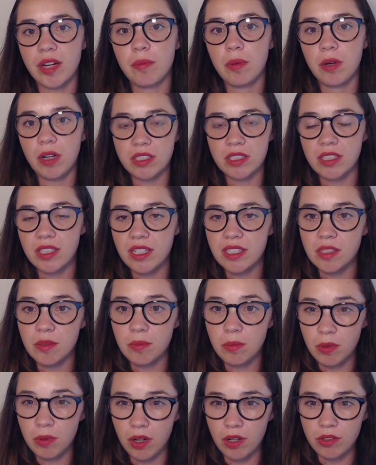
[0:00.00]
personalized
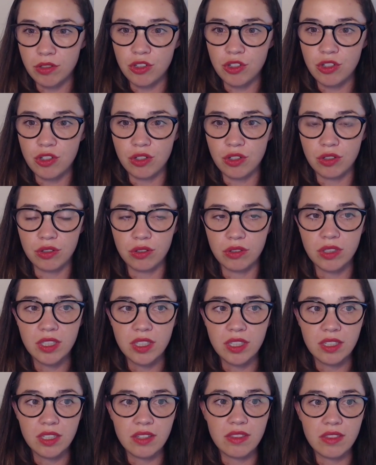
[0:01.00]
approach to
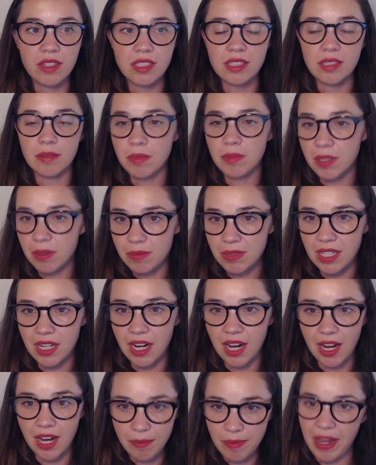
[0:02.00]
the symptoms that
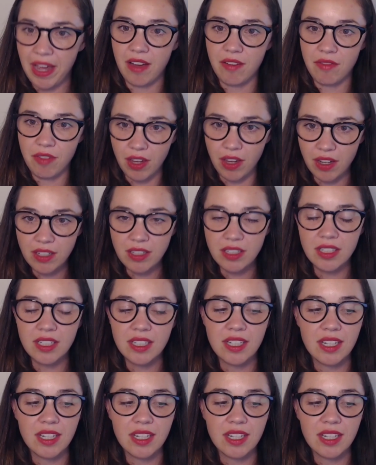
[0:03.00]
I'm having,